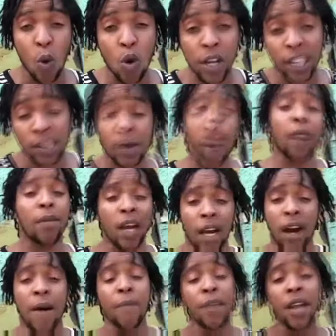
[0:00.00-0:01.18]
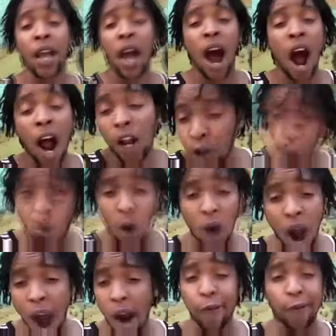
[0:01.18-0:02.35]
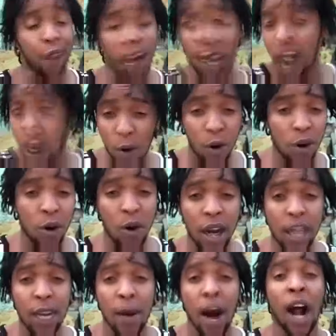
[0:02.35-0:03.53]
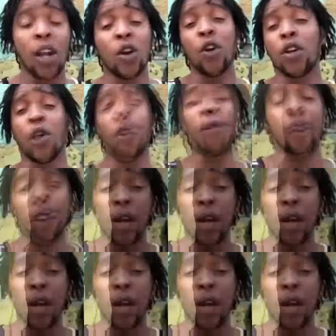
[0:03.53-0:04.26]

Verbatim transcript: vloggers are now your personal PR people?